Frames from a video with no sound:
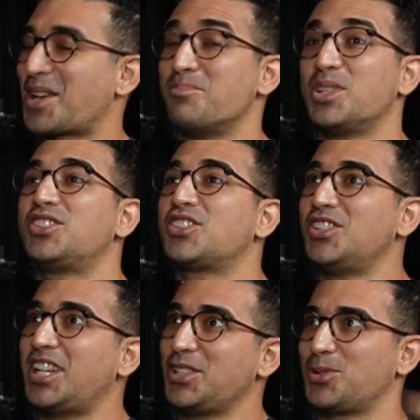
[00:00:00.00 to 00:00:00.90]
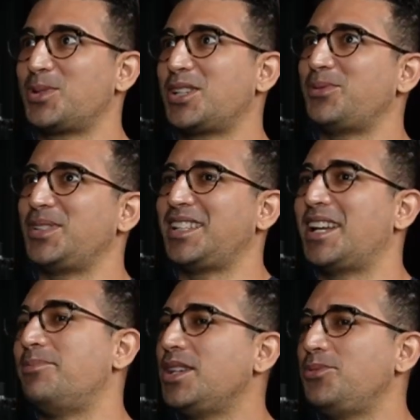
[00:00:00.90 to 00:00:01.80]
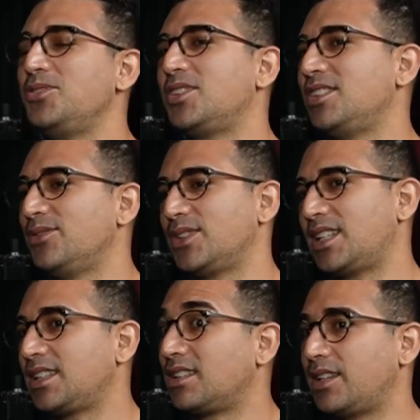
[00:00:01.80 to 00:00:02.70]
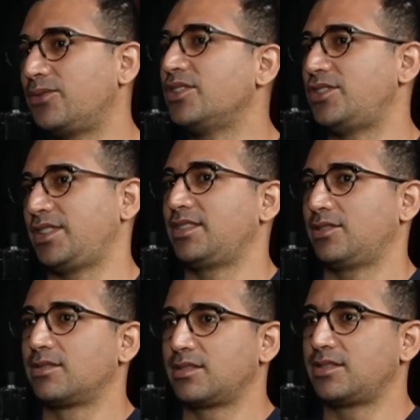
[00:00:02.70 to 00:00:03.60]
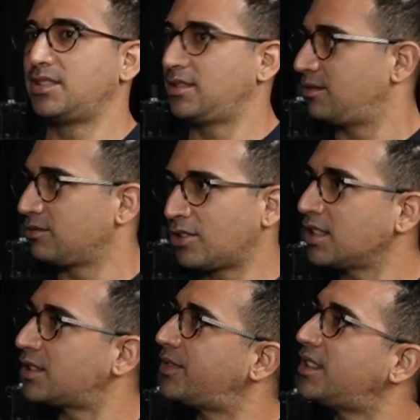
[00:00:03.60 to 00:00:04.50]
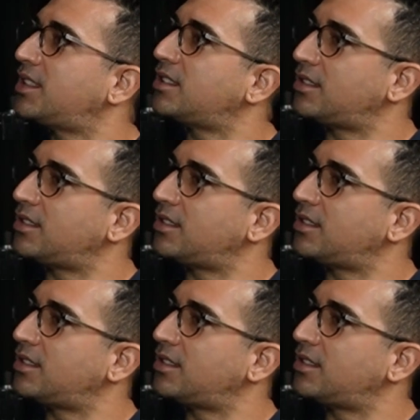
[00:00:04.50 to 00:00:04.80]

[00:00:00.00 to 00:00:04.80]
But it's good that you're aware of it, and maybe you can even leverage it towards CrossFit.